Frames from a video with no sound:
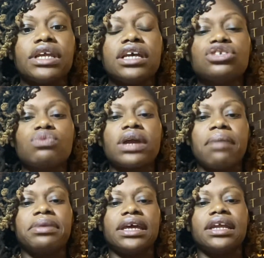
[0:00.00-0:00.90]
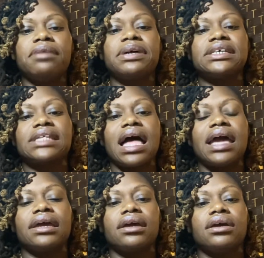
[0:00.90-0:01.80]
is what I'm getting but it's
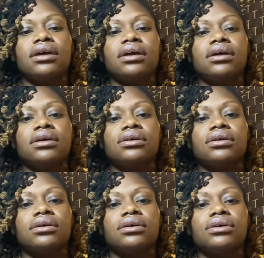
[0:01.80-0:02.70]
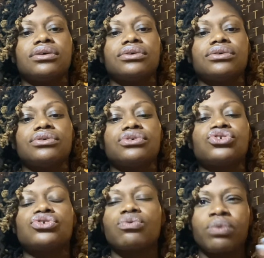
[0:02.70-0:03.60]
like
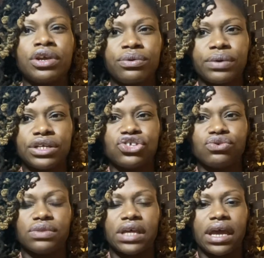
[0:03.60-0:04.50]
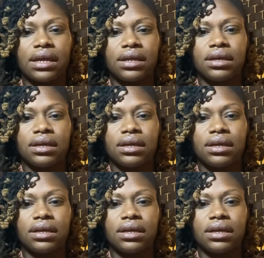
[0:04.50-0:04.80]
surrendering to that